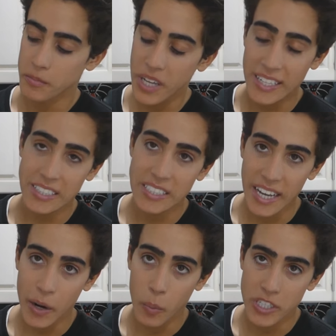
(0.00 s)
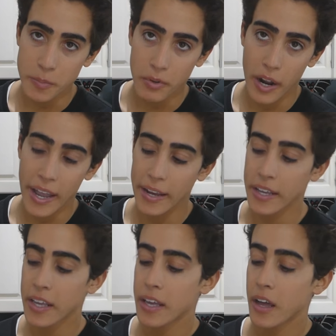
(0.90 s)
as a sandwich
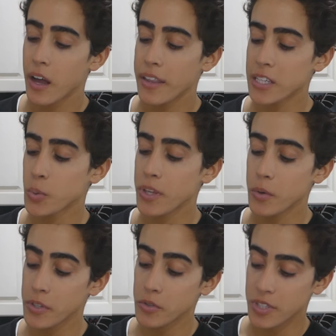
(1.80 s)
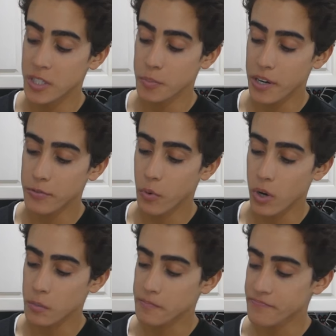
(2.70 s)
bread. Uh, that's what you would use this bread
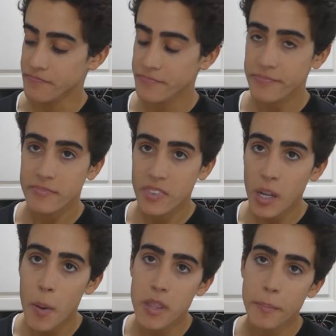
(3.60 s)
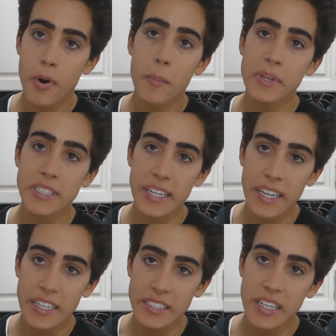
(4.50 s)
for. What the purpose
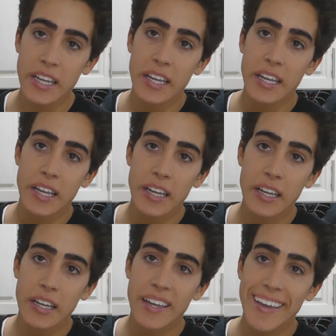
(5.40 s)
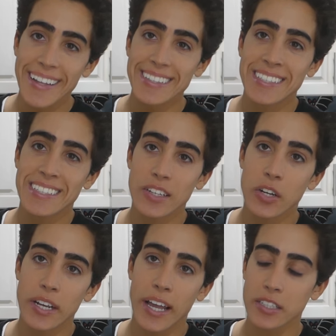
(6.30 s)
is, it's
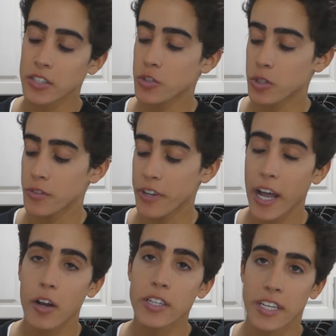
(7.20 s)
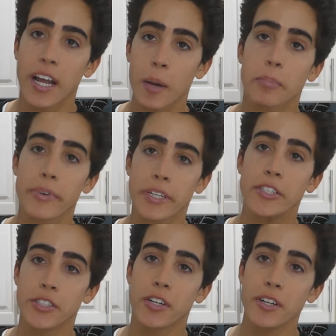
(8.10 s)
still an excellent source of calories, and I'm pretty
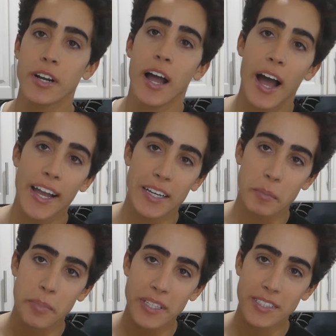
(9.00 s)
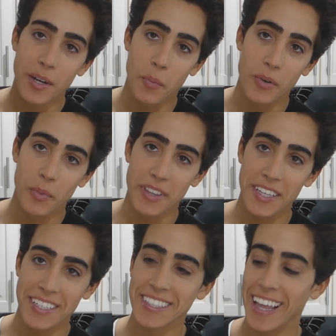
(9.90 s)
sure I could beat someone with
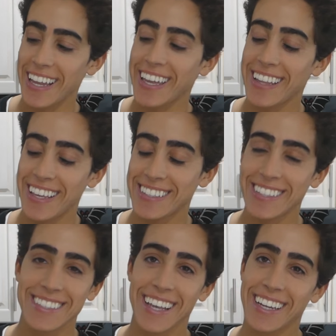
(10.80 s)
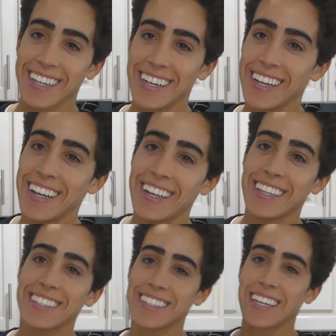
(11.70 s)
this. Like, this is like a,
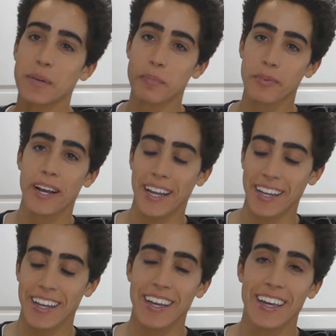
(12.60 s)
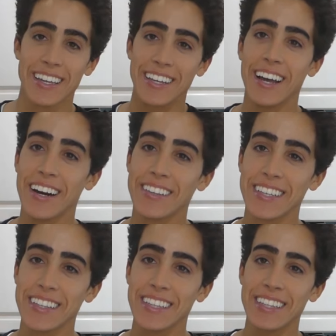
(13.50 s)
this is like a brick, you know?
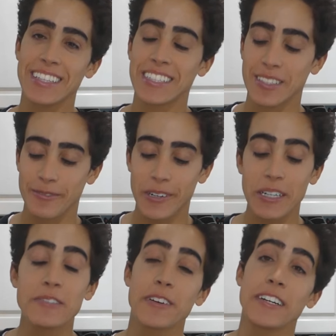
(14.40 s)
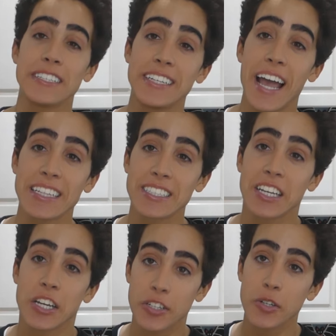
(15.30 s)
The, the, this is a very, very dense,
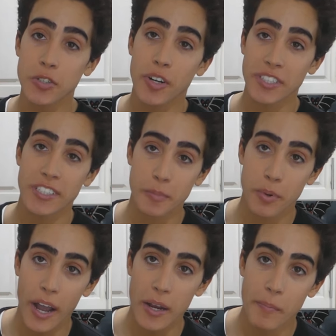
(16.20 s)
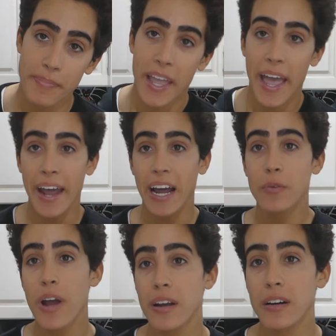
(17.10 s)
nutritious bread. And I
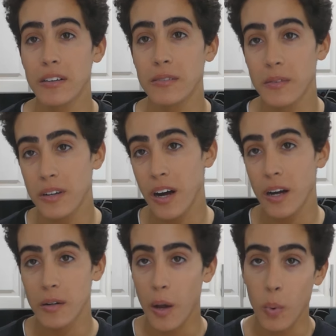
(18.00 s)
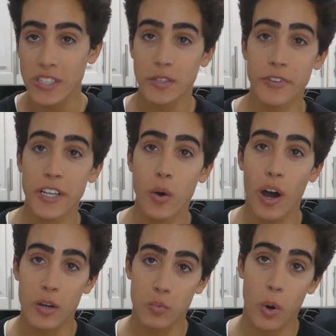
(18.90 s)
read a, uh, I watched a video
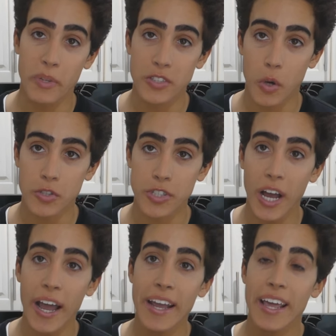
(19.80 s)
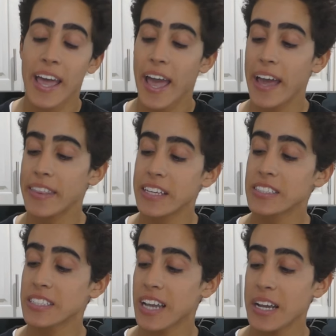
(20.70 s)
on a Roman soldier diet, And
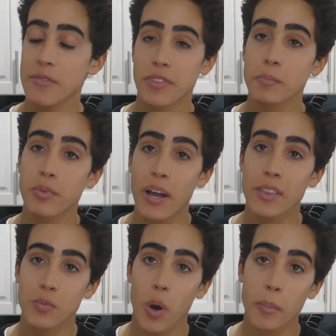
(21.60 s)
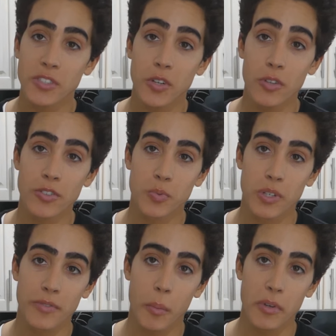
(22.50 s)
this is kind of the bread the Roman soldiers
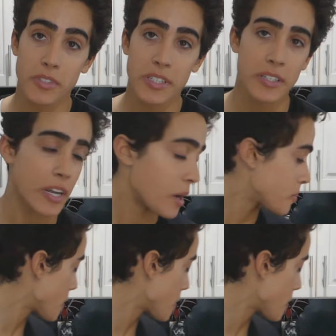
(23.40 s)
would have almost eaten, uh,